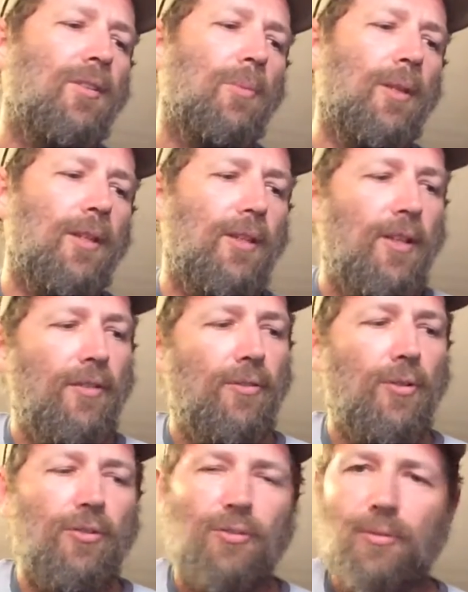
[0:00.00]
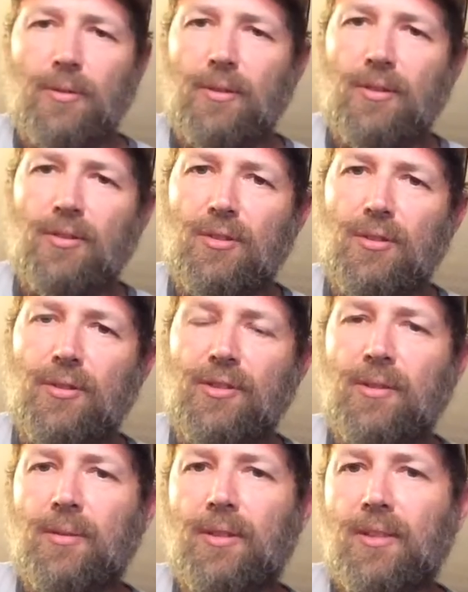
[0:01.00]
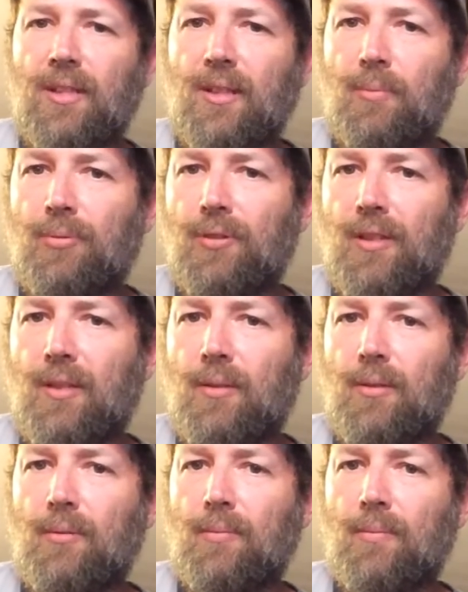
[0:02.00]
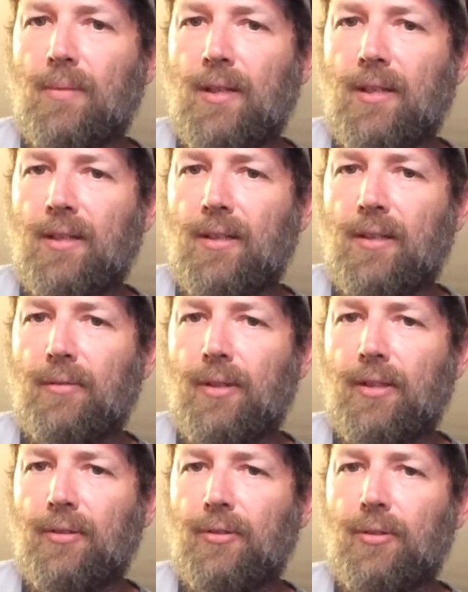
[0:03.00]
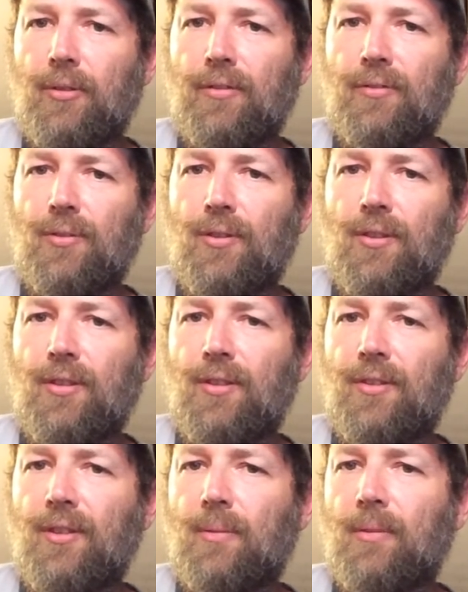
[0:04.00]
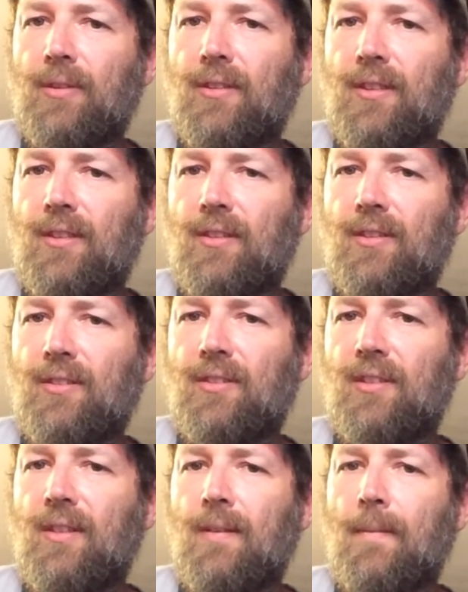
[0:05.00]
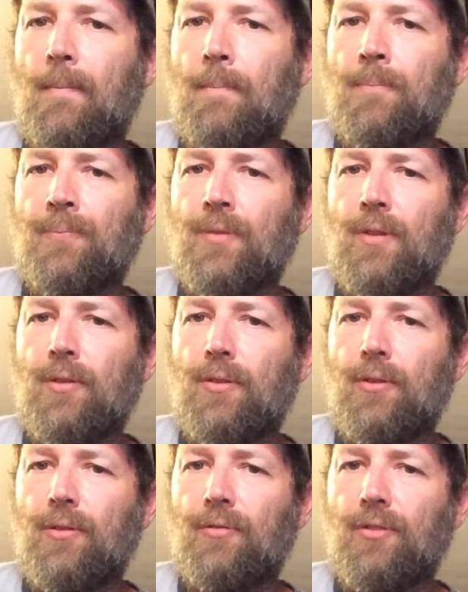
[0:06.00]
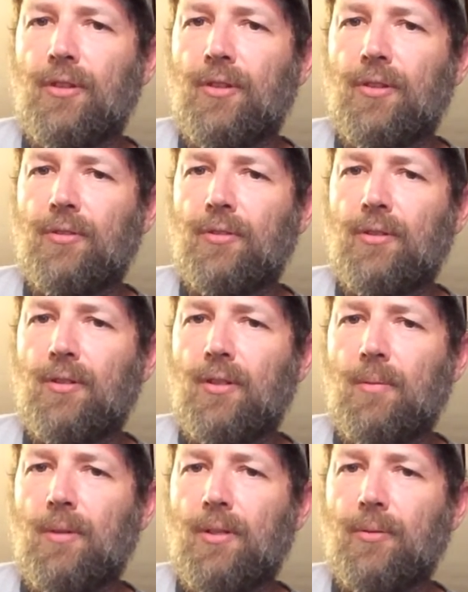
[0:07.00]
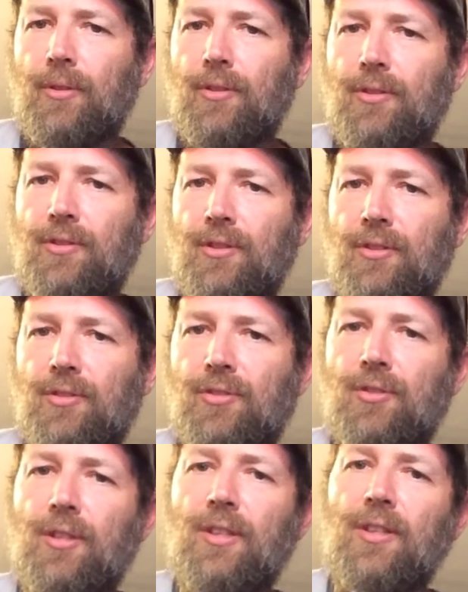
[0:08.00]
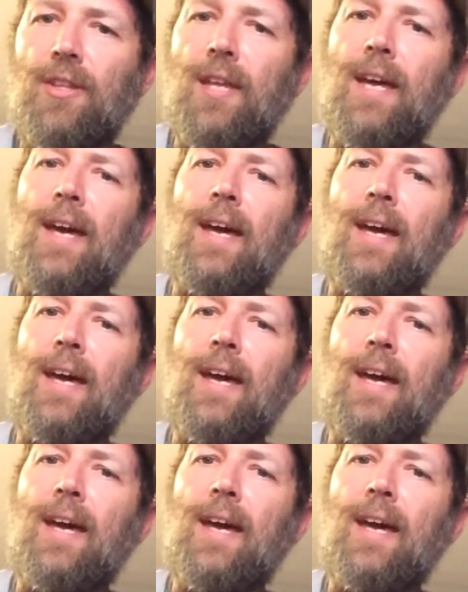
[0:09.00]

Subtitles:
make it an F chord. So what I'm going to do is I'm going to kind of play my regular old F chord here, and then I'm going to take this 3rd finger and come all the way to the 6th string, and